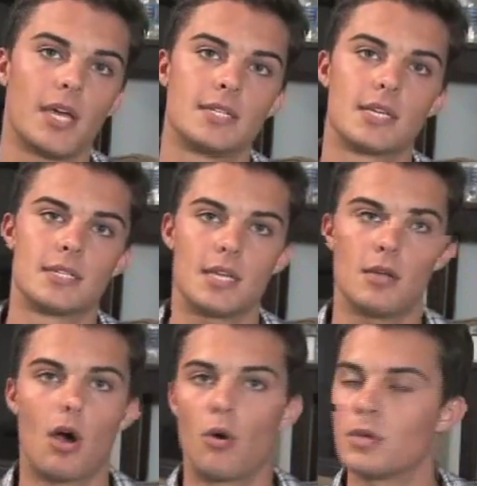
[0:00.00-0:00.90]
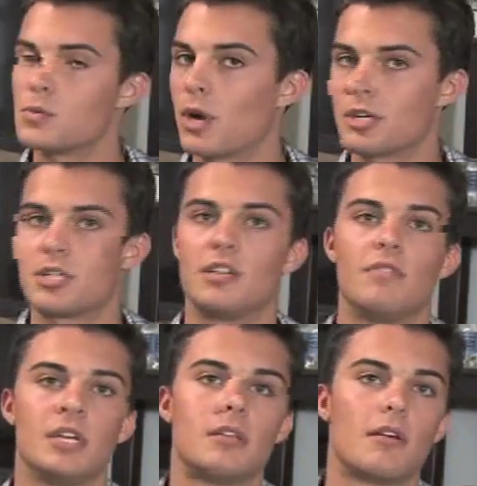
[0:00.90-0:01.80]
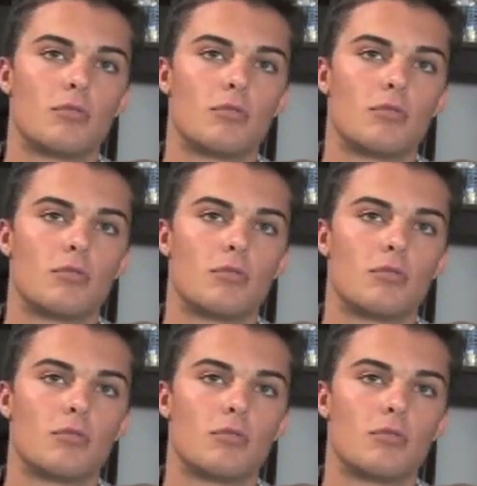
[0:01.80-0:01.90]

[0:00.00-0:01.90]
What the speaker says: And since he always watched TV,